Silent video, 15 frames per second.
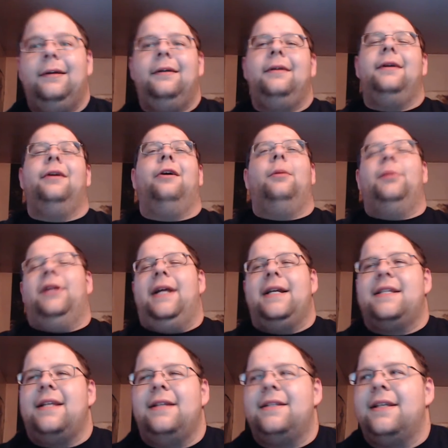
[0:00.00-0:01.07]
but like
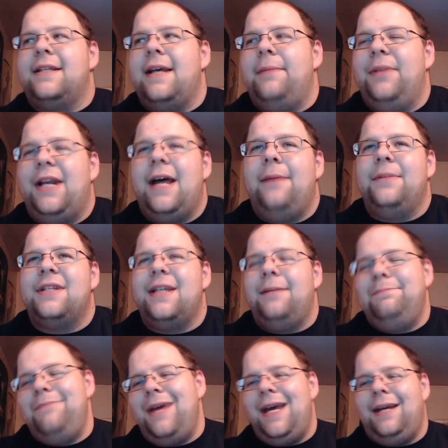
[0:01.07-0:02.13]
since it's Eminem, it's like
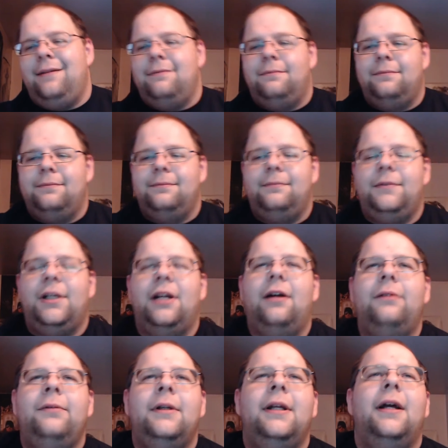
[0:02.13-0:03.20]
meh, you know.